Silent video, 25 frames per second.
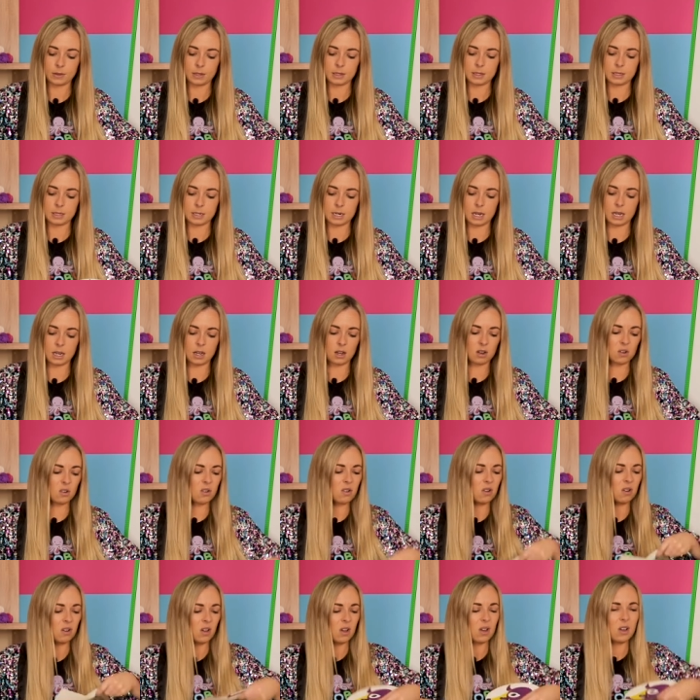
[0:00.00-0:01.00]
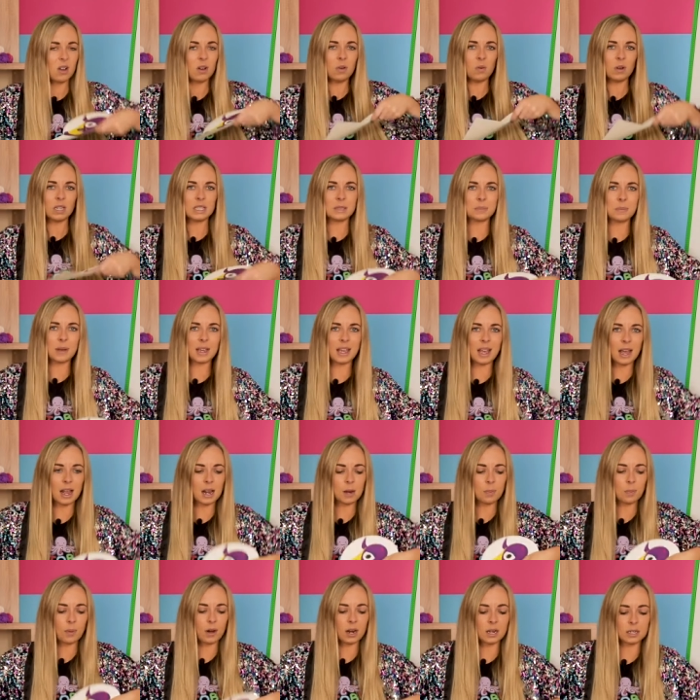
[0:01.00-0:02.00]
Staying, oh, what's my
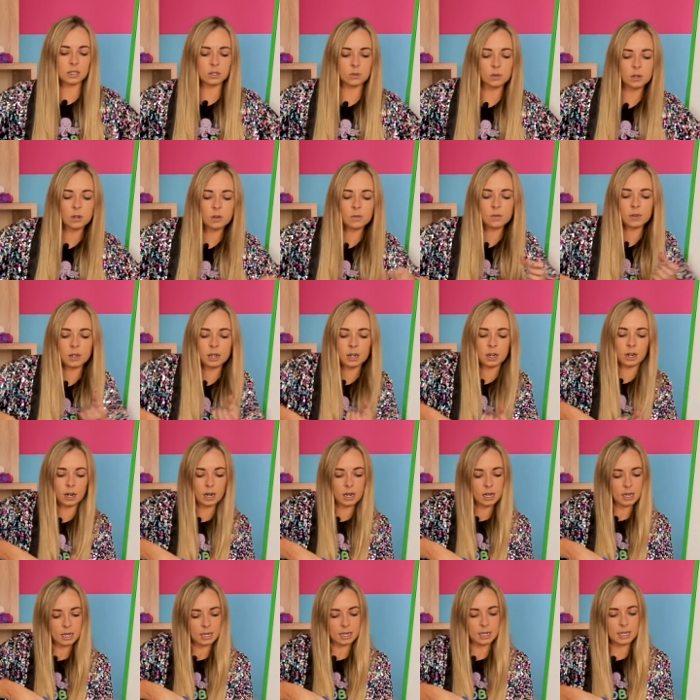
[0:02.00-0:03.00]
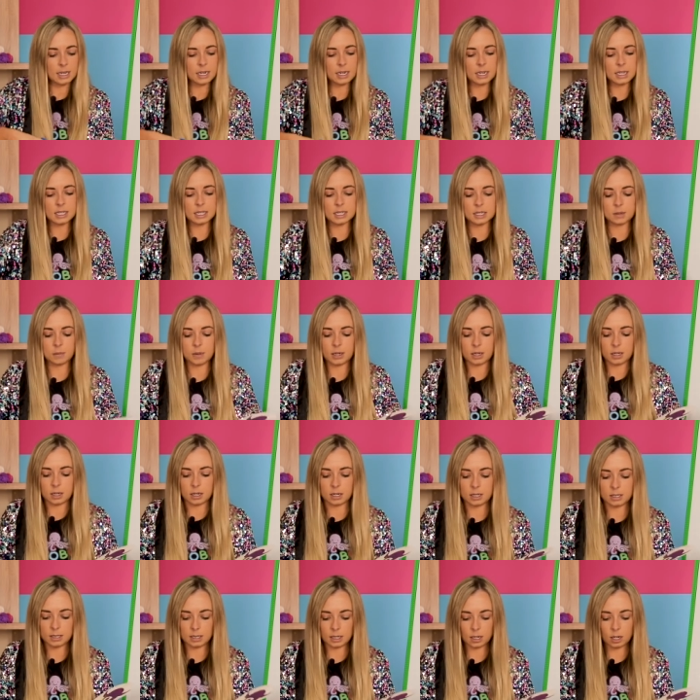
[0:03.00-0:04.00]
helper hand doing over here? He needs to be
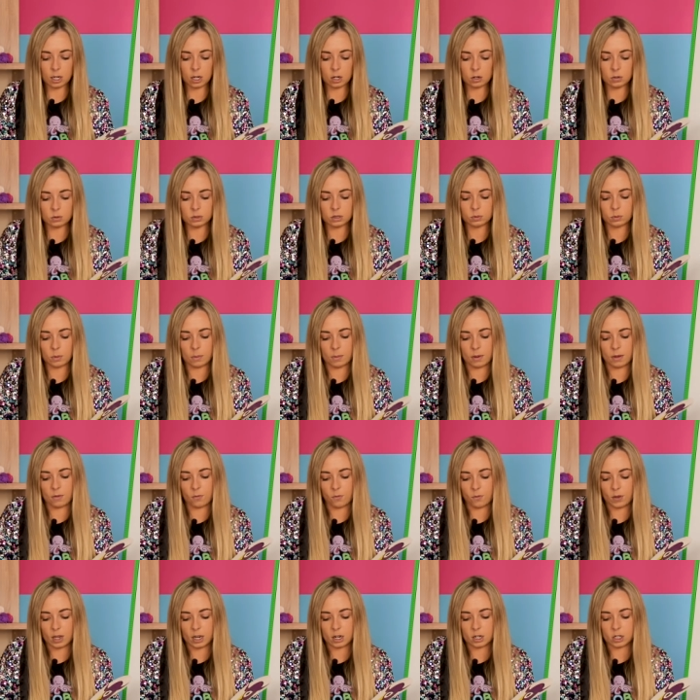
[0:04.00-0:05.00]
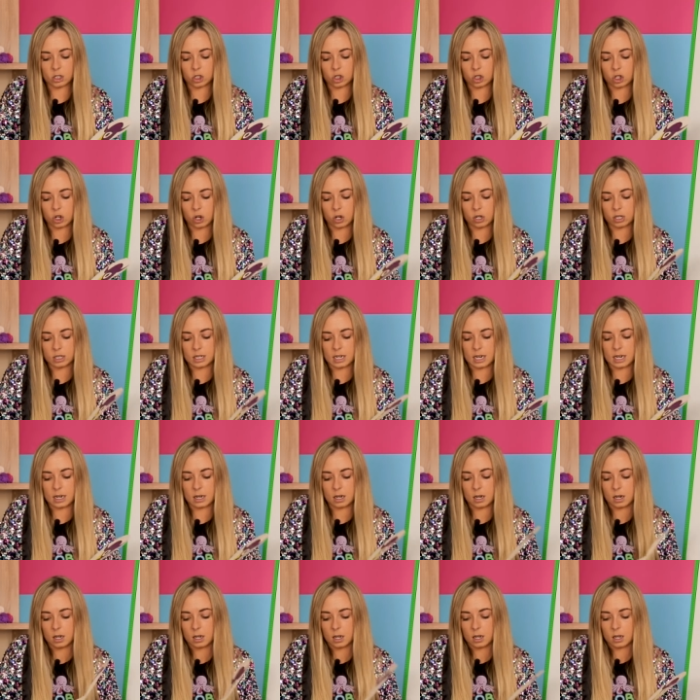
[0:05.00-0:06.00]
nice and close with my fingers tucked
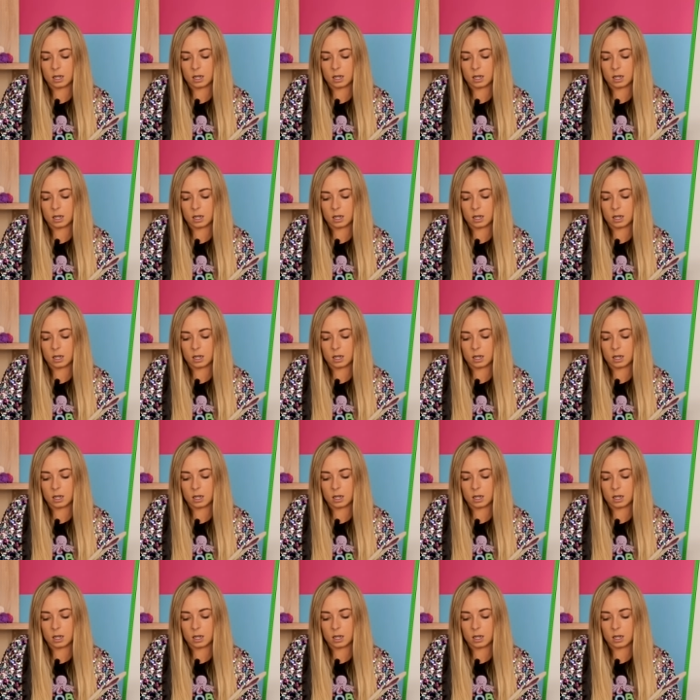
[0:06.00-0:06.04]
in.